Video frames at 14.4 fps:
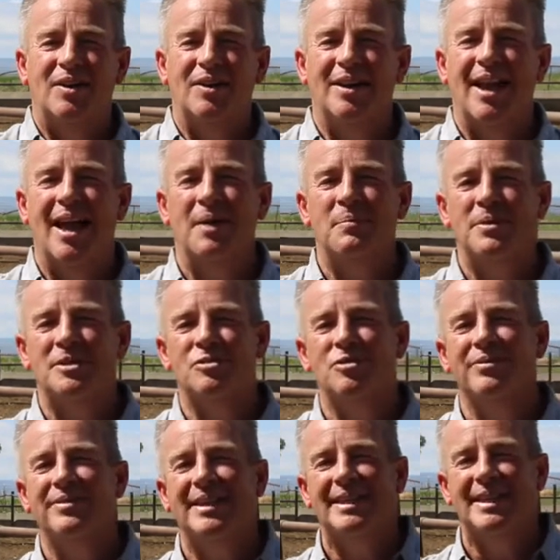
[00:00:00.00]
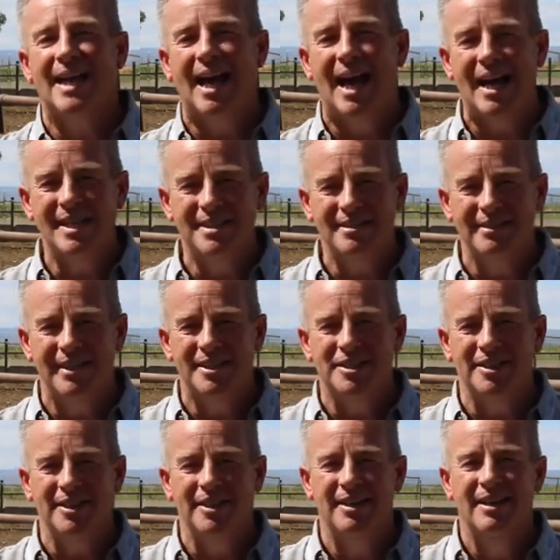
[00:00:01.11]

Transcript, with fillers: or help us drift into isolation.